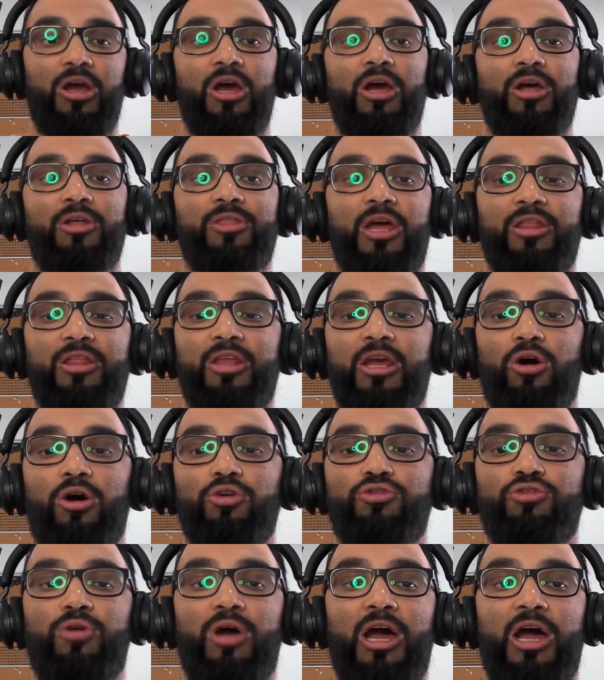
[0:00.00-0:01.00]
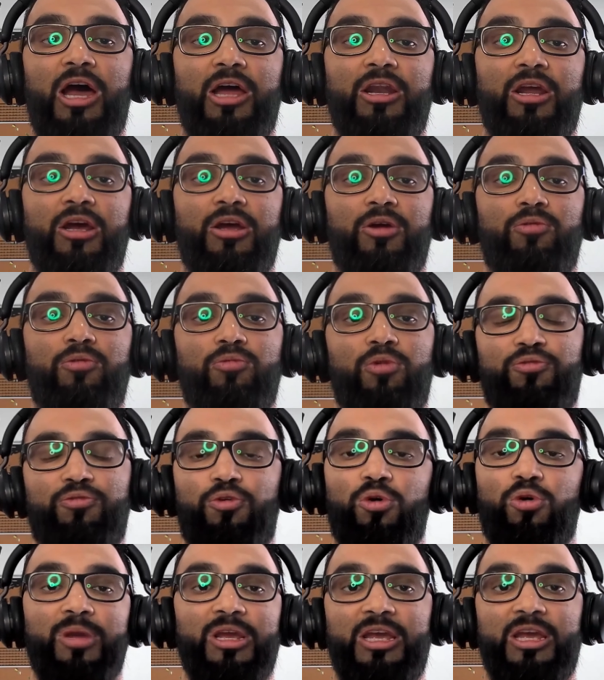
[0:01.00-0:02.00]
Then they also add
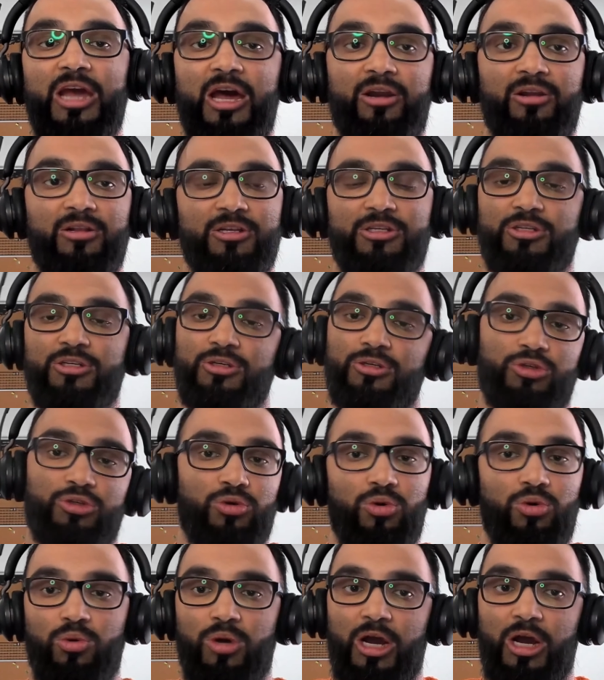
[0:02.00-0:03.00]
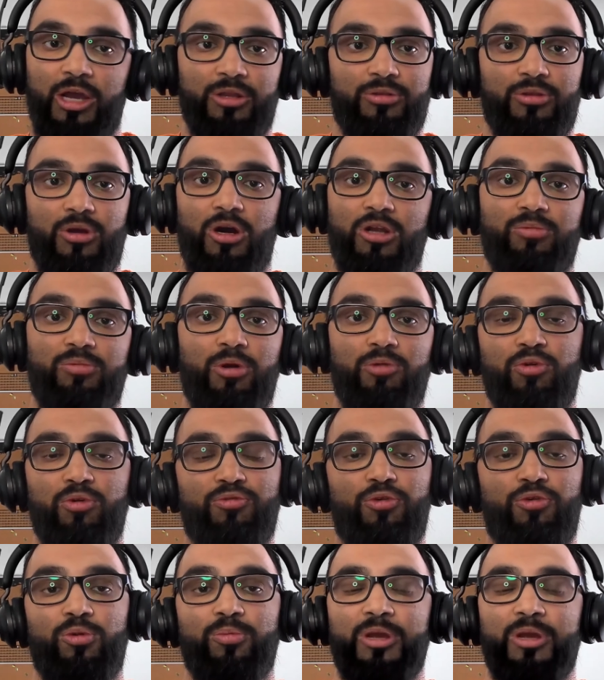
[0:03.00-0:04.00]
reforming catalysts. So I talked about
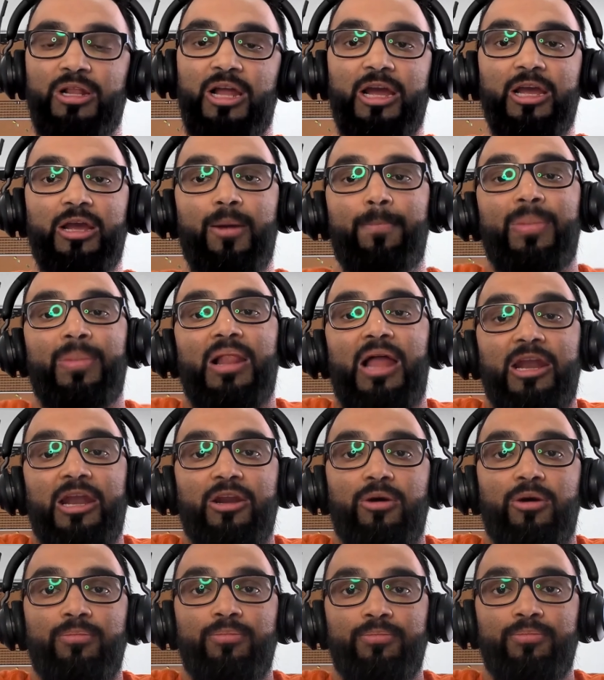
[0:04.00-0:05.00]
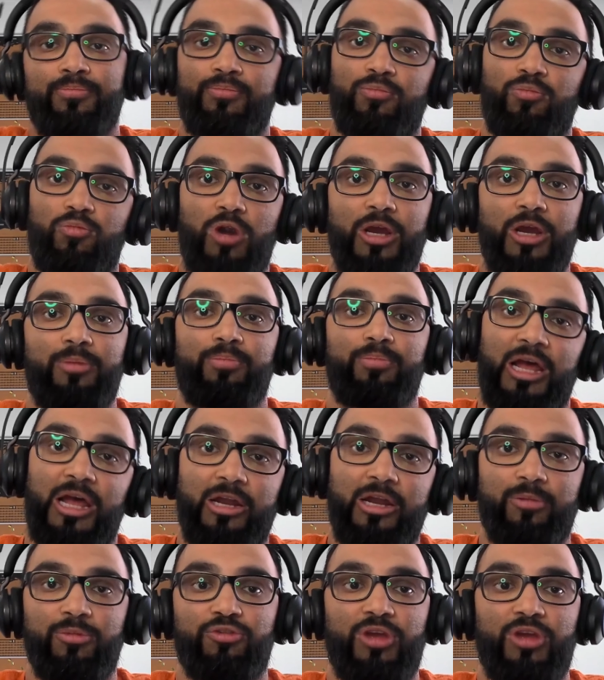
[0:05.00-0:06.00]
reforming like platinum, right?
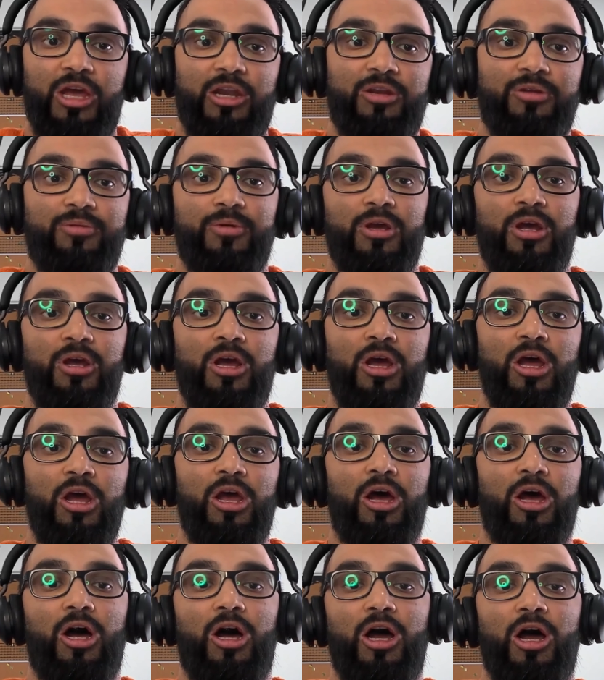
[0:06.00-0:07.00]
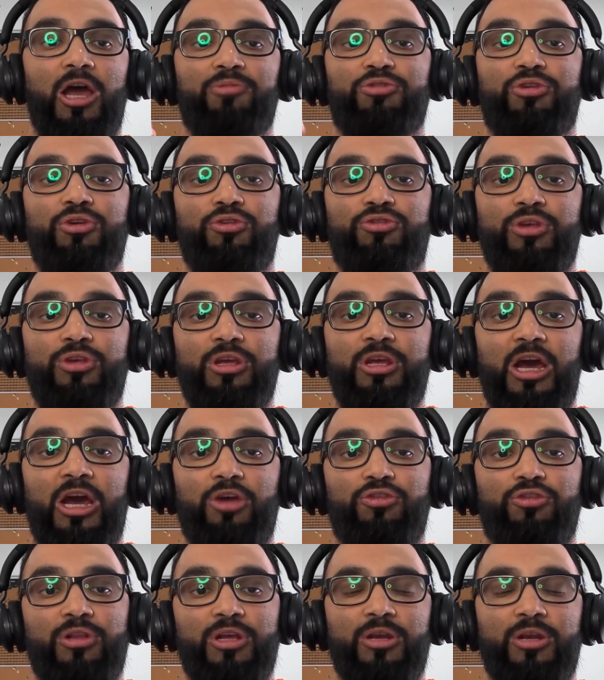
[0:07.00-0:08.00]
Platinum is added. FCC
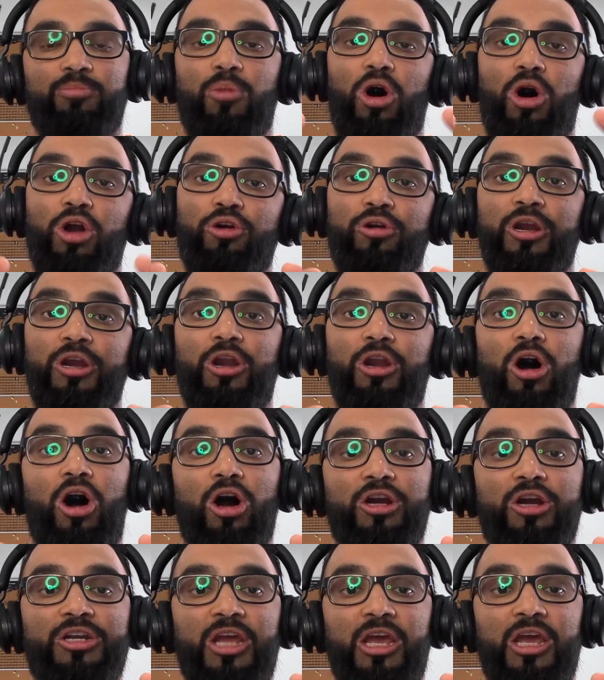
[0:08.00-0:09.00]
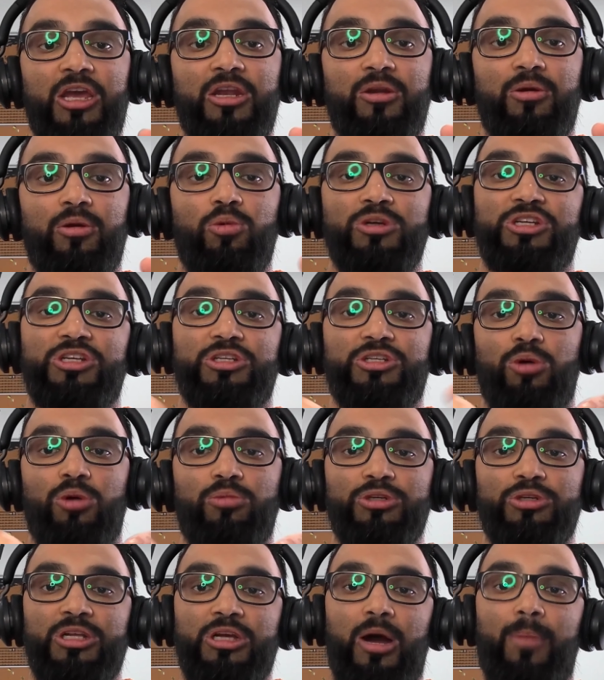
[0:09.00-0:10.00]
gasoline, moderate octane, which is
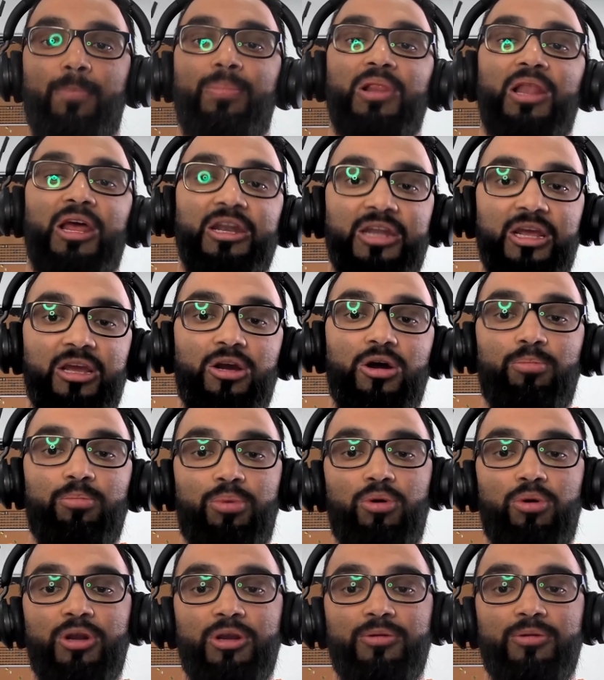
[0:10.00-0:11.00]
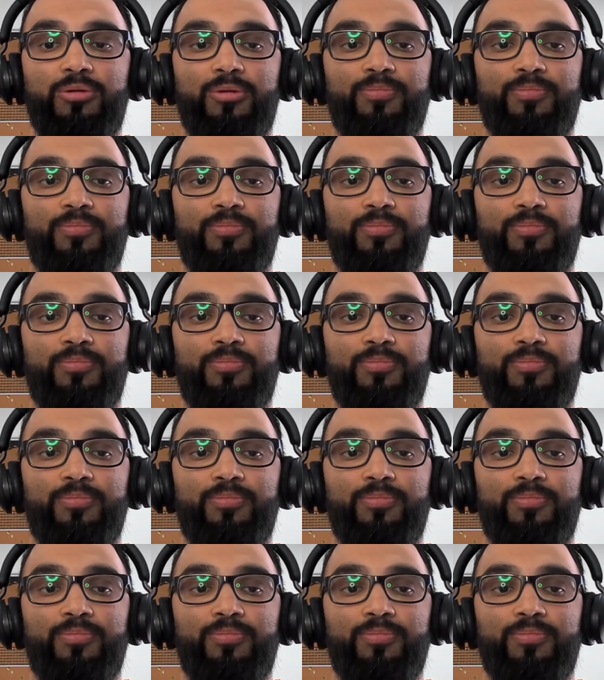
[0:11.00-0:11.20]
almost like a blending component.